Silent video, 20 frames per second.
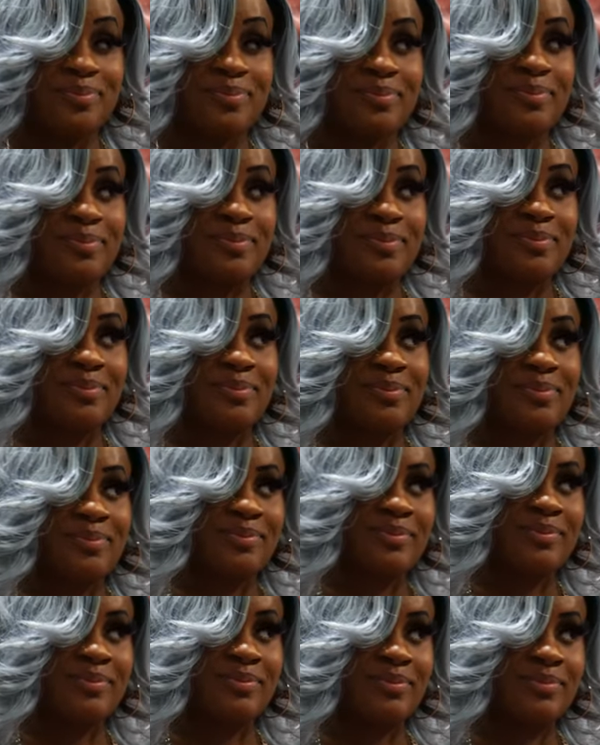
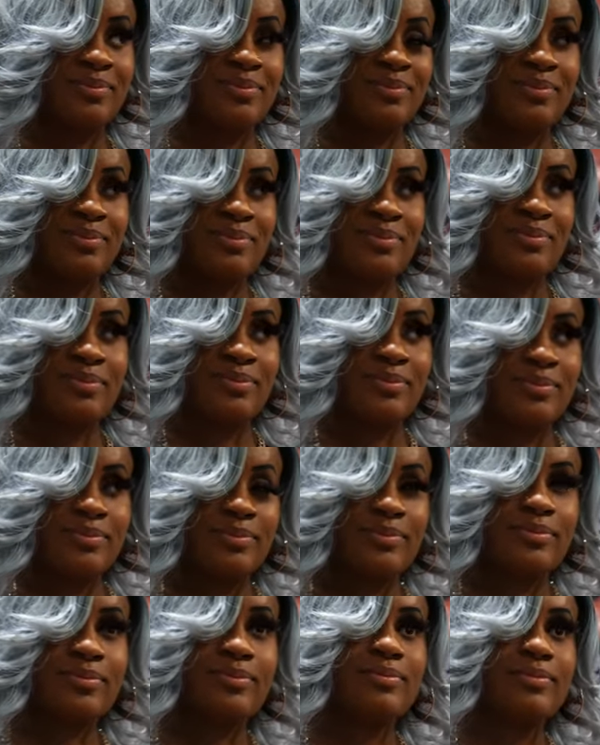
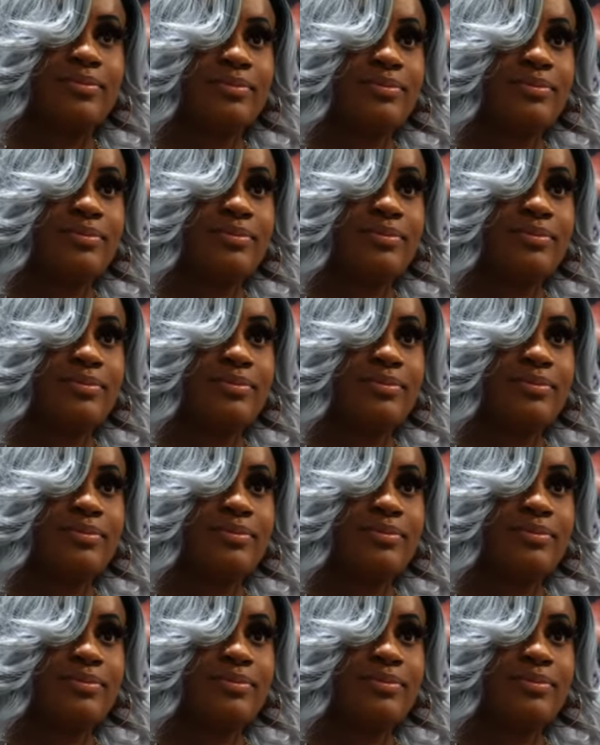This person isn't speaking.